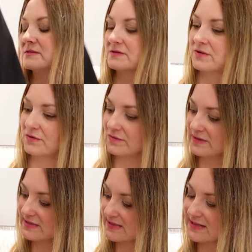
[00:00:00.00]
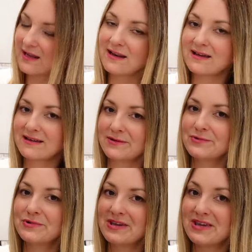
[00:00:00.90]
so it's not like it
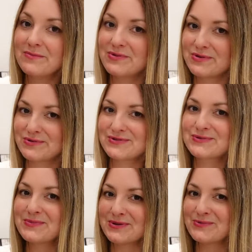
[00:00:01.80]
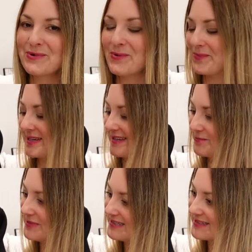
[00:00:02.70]
will keep you super warm in the
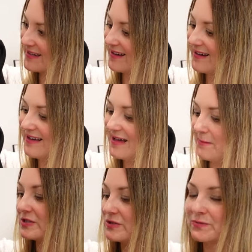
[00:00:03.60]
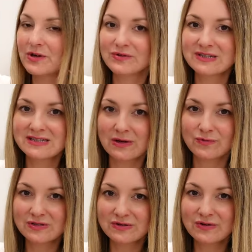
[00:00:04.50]
winter. But to be honest, I
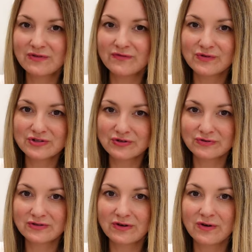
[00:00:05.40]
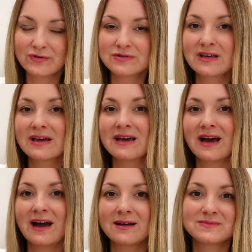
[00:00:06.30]
was looking for a short coat.
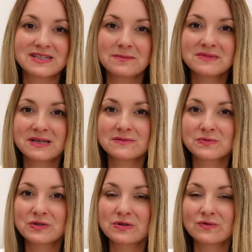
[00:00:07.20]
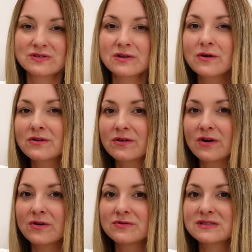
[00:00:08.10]
Sometimes with those long
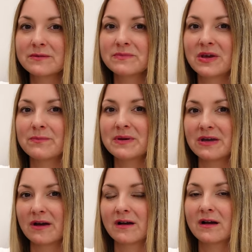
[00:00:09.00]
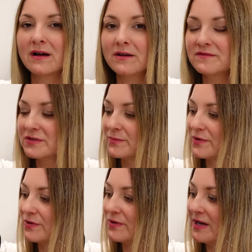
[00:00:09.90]
coats can be a bit
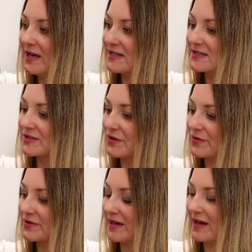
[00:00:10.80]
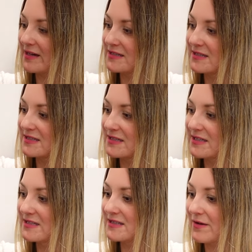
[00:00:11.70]
uncomfortable, so yeah, I just
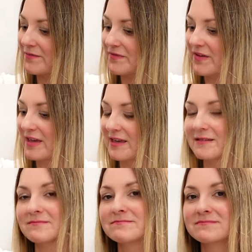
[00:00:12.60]
need something